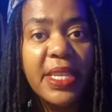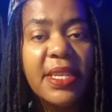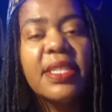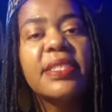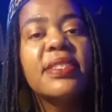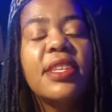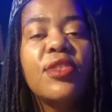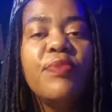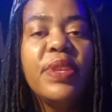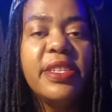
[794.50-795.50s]
That is the
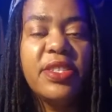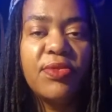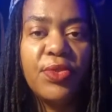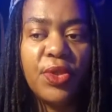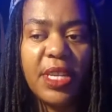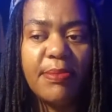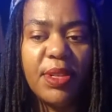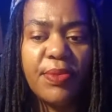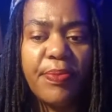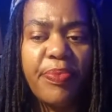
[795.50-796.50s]
humiliation you're talking
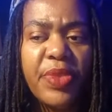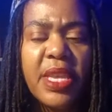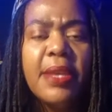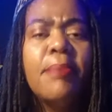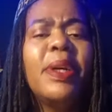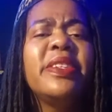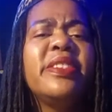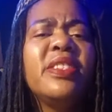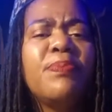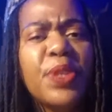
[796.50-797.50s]
about. But it
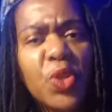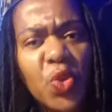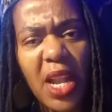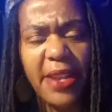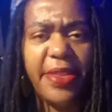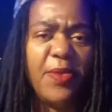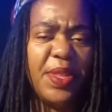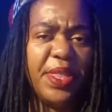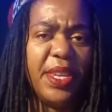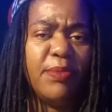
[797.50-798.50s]
is spiritual, the one
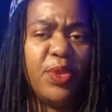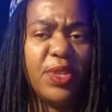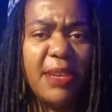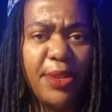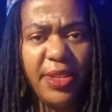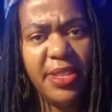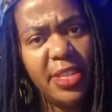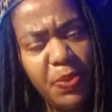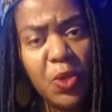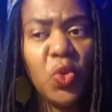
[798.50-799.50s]
that I'm talking about. It is
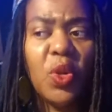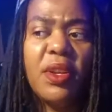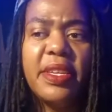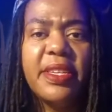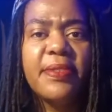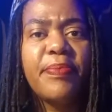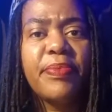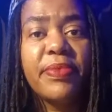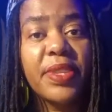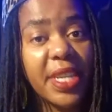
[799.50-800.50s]
spiritual,
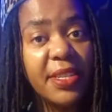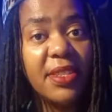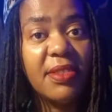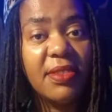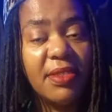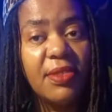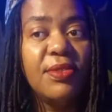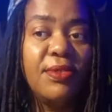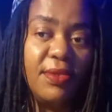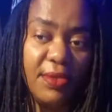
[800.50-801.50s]
right?
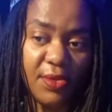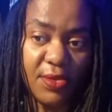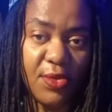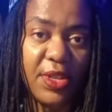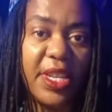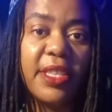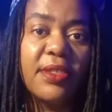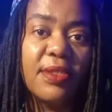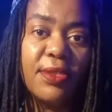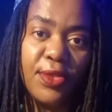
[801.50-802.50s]
You are
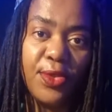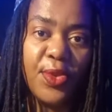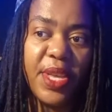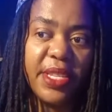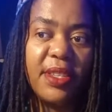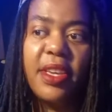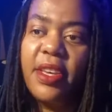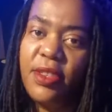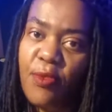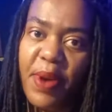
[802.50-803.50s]
tasked to do that.
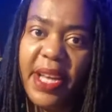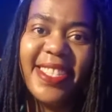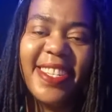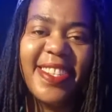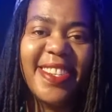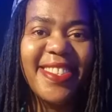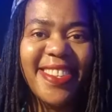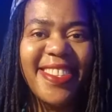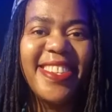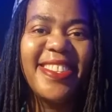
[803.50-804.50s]
You pass that task,
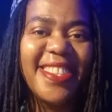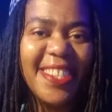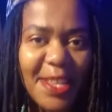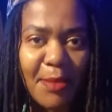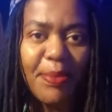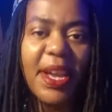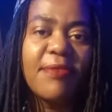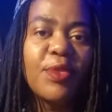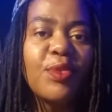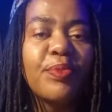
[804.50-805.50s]
then bravo.